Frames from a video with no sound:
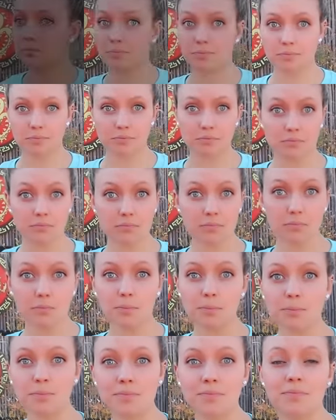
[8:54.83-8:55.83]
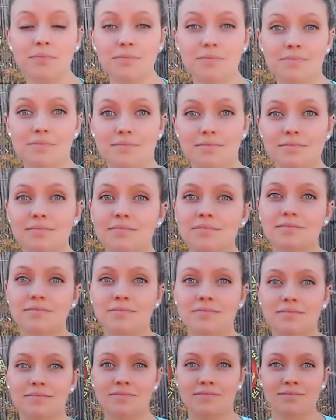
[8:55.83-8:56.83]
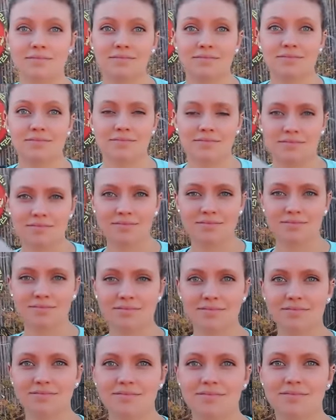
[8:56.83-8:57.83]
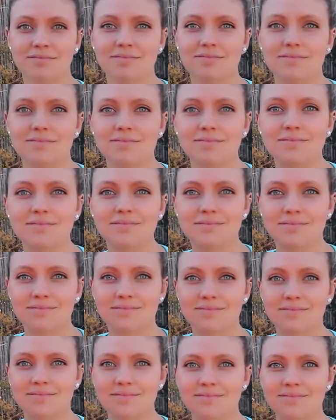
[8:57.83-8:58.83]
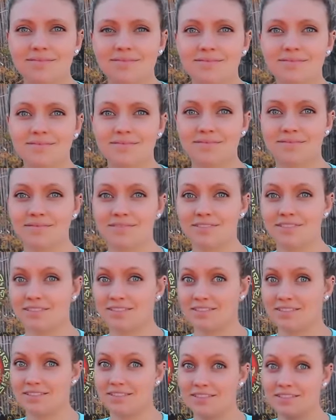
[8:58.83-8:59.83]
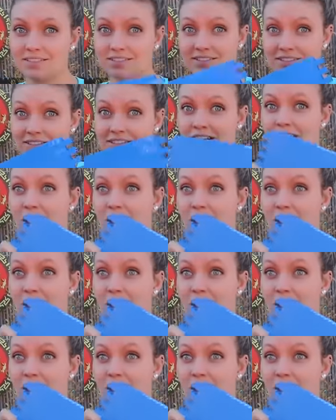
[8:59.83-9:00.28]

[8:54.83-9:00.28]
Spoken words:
[no speech]